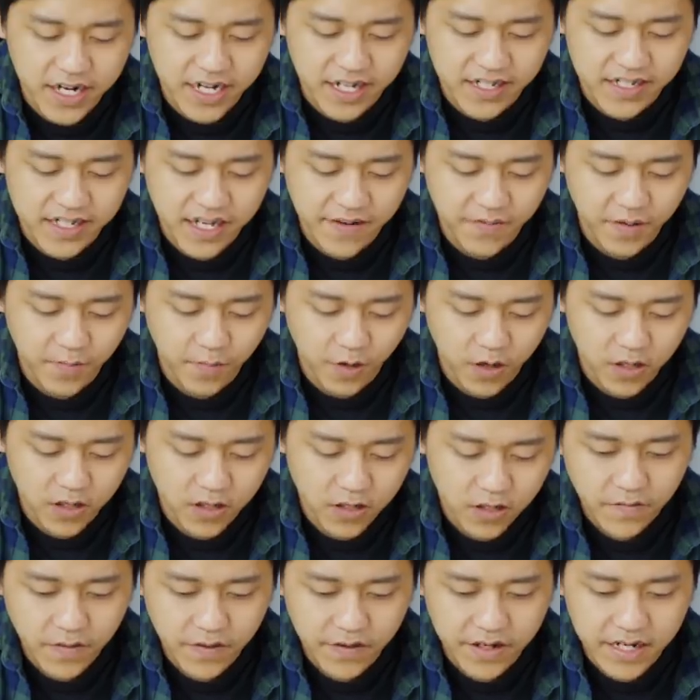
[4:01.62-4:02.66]
he can save a ball.
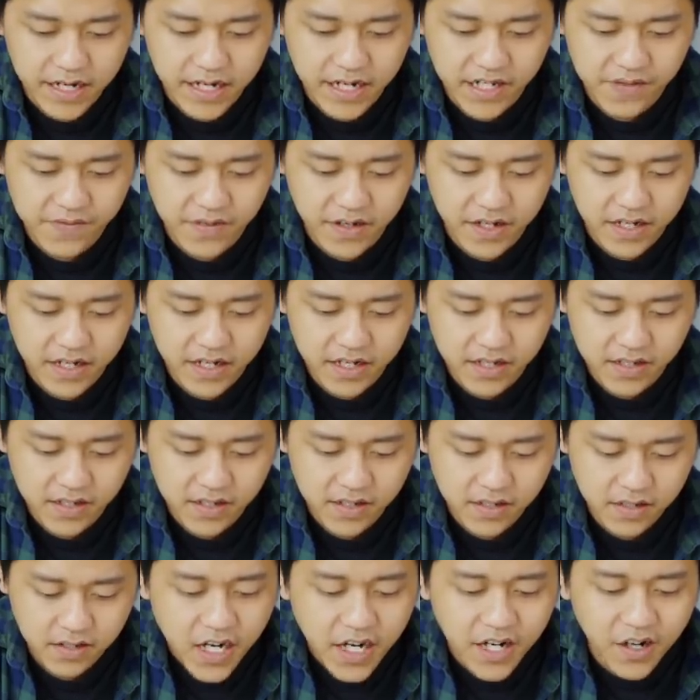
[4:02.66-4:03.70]
Very nice, very
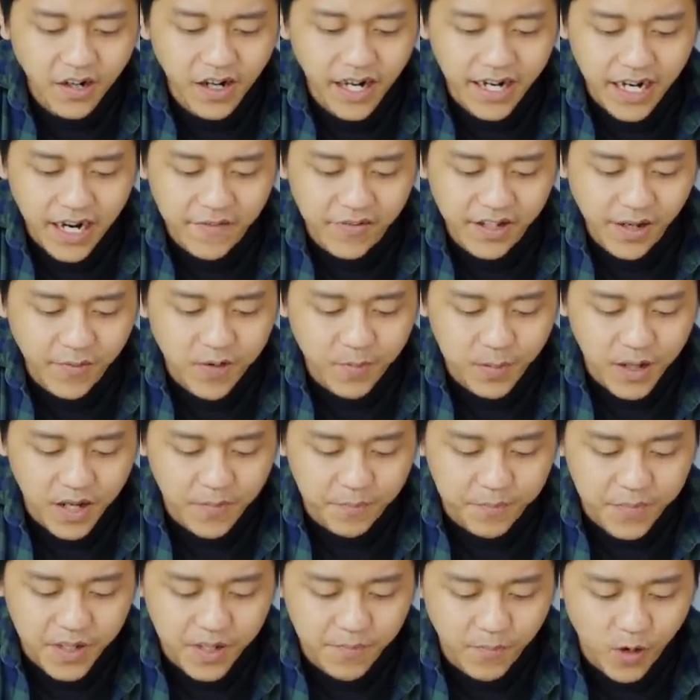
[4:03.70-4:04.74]
nice. You know, like every time you play
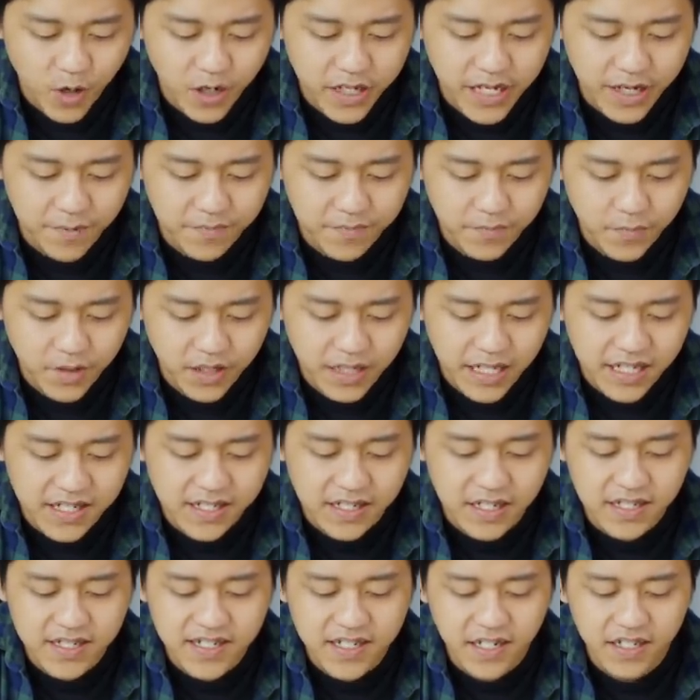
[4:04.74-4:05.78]
a pinball game,
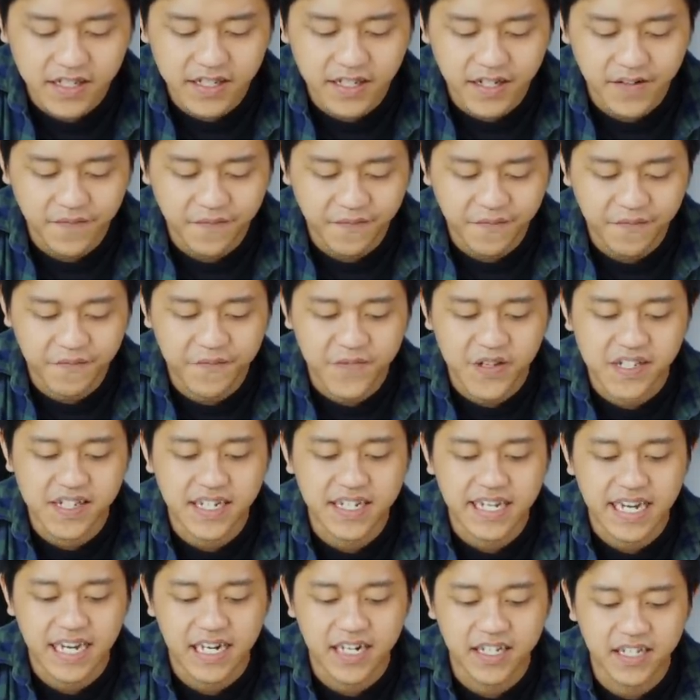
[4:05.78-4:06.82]
there's a certain
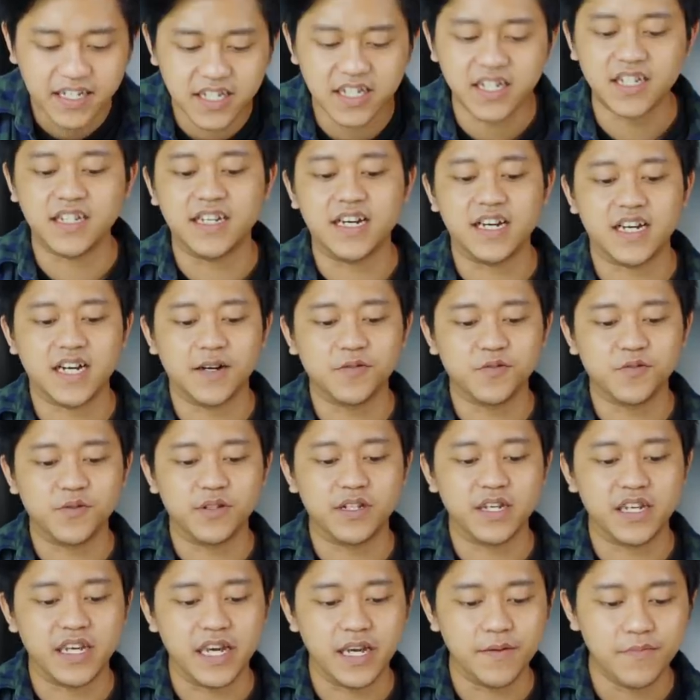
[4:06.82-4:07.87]
physicality that comes with
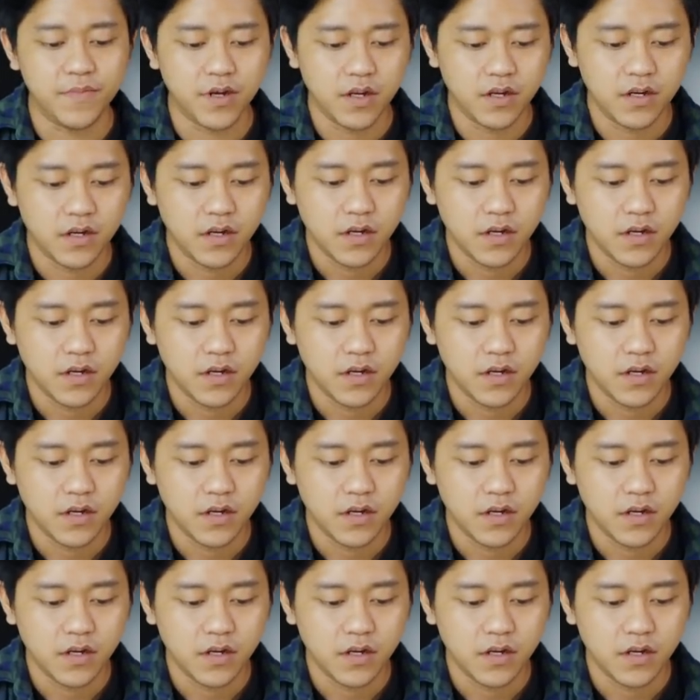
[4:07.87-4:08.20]
the game.